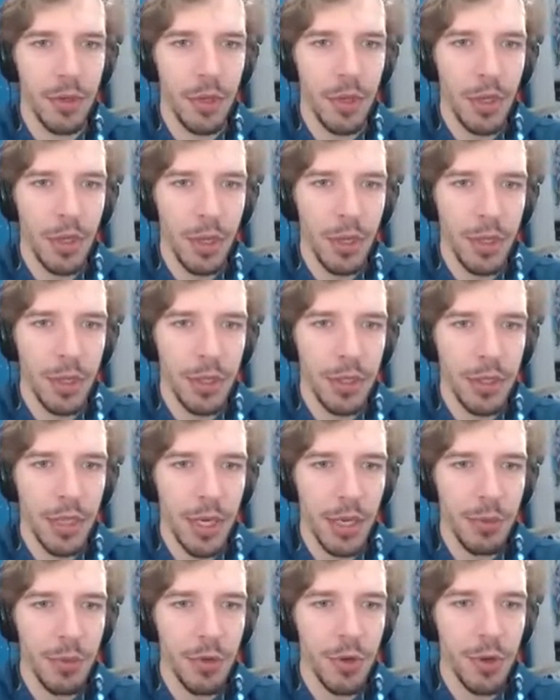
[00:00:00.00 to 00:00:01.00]
Cause
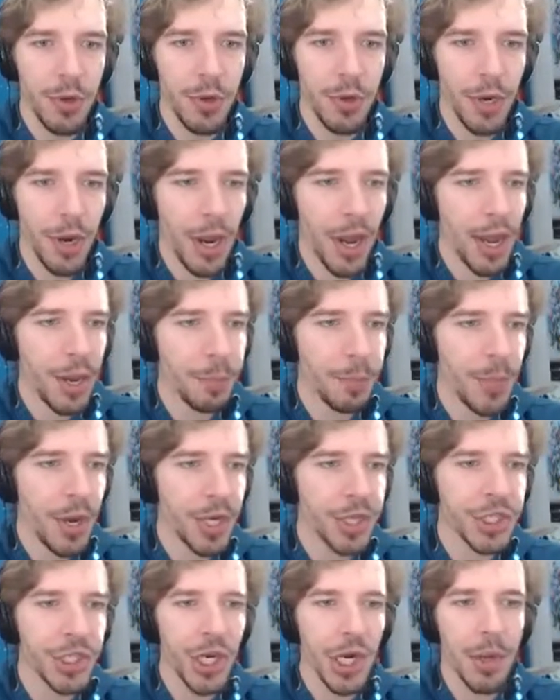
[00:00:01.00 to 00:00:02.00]
I'm good at my
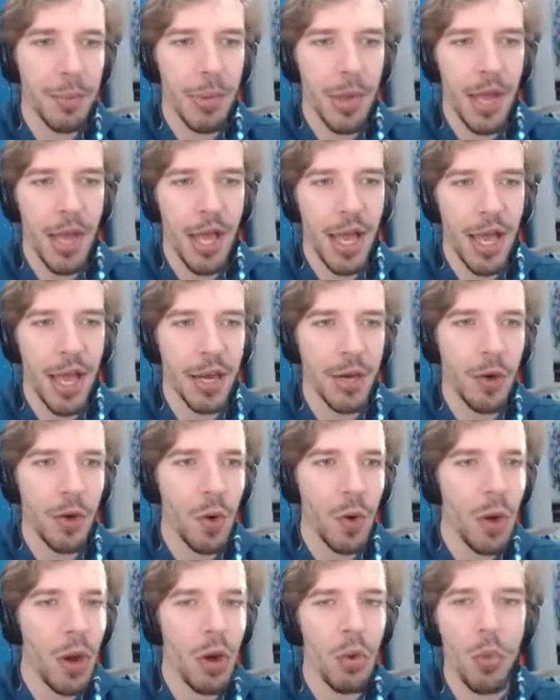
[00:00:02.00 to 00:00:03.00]
job. I
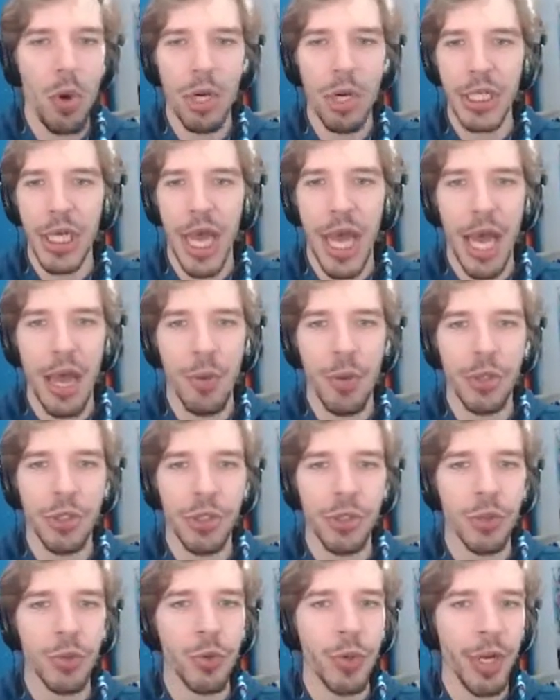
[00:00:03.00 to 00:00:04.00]
know what I want to
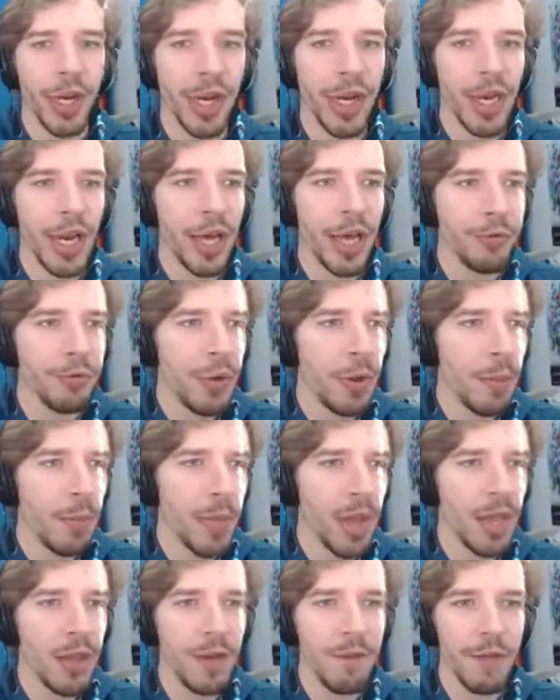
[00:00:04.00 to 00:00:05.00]
do in life.
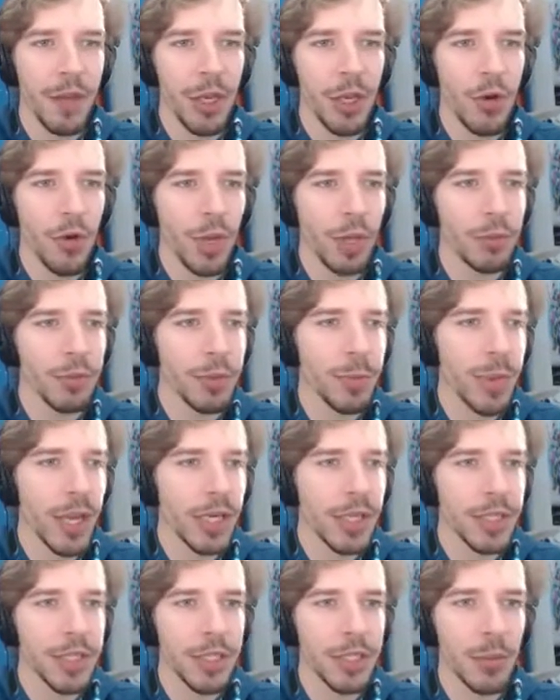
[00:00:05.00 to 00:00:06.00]
Make video games,
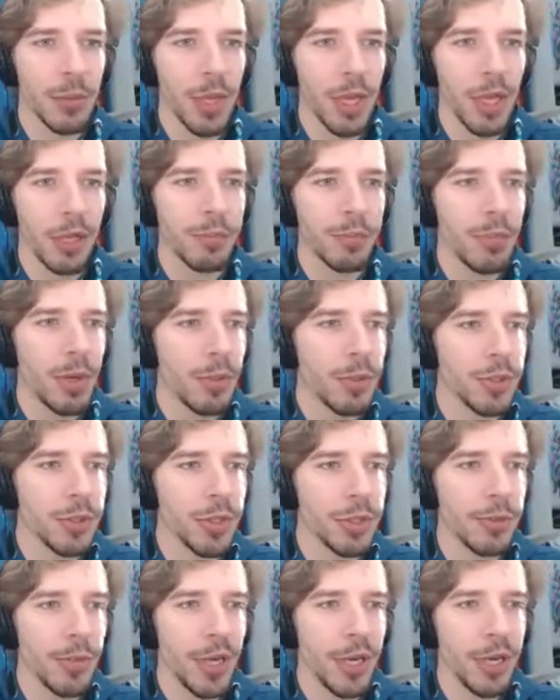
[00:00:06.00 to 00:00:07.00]
balance them, and publish
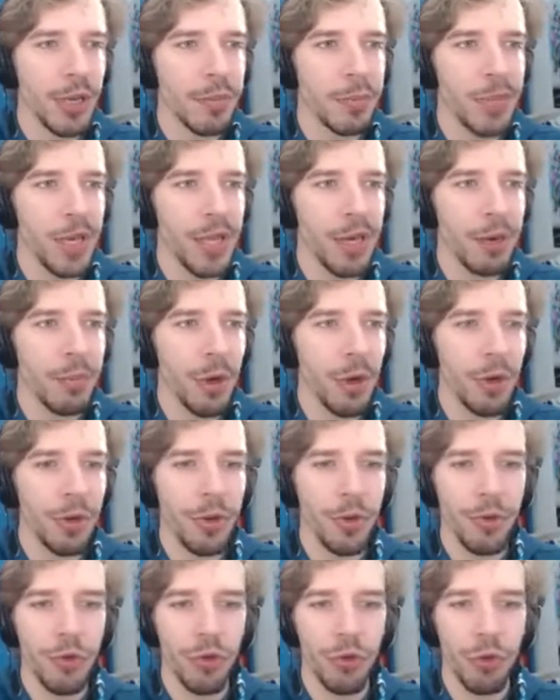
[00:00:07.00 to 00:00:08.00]
them, and then play them on
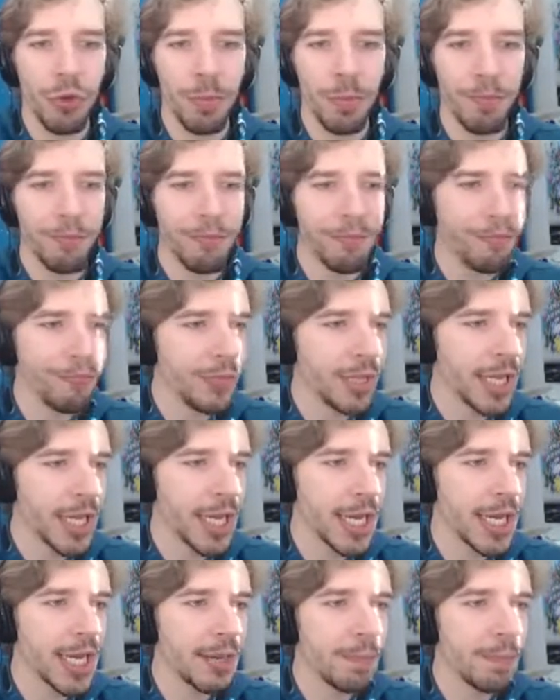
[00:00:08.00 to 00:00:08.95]
YouTube. Yeah.